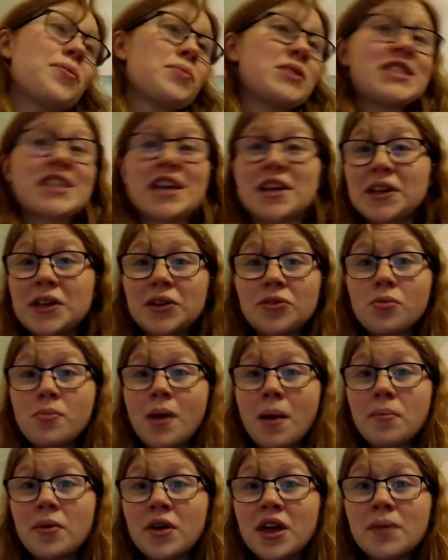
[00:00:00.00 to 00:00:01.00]
He said he'd
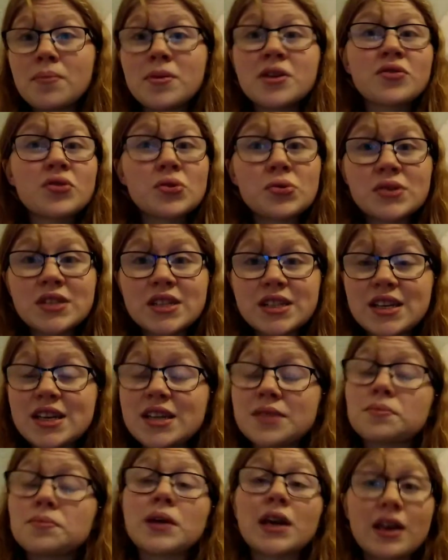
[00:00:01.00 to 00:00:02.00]
remember him, and of course he
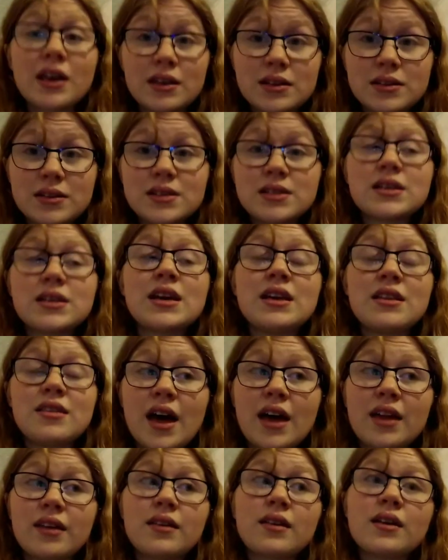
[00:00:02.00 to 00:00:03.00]
did, because he
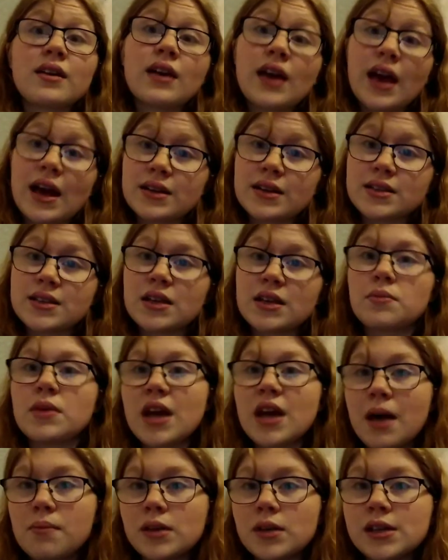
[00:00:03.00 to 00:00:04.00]
then cast him
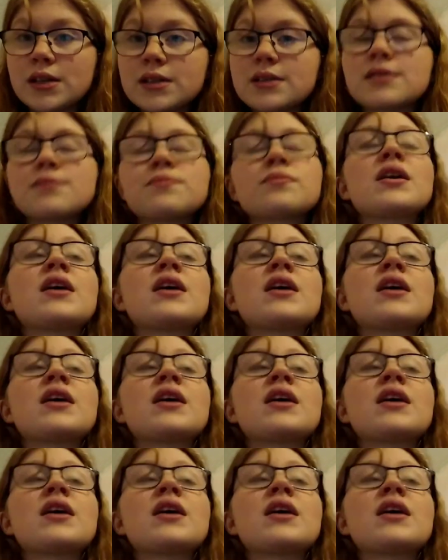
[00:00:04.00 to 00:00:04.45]
in Hamlet.